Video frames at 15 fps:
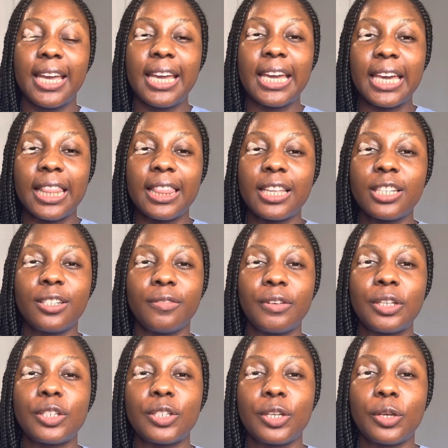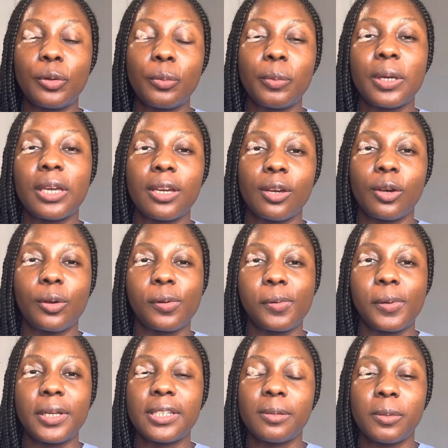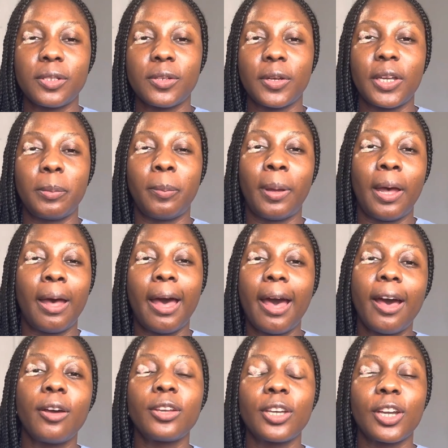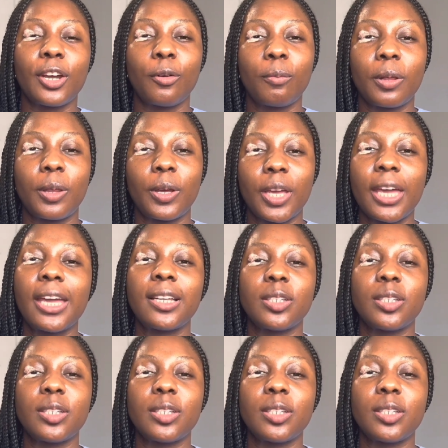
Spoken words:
In this video, we are going to be talking about how you can relocate